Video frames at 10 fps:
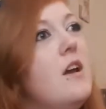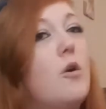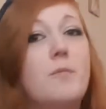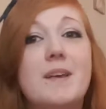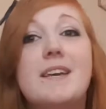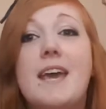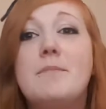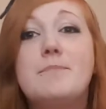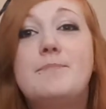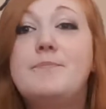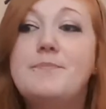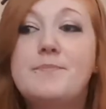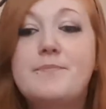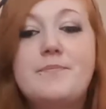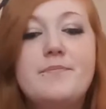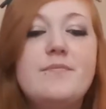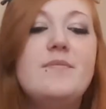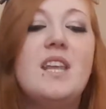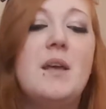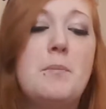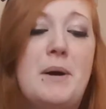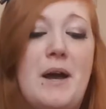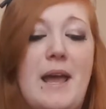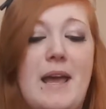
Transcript: or play a game. But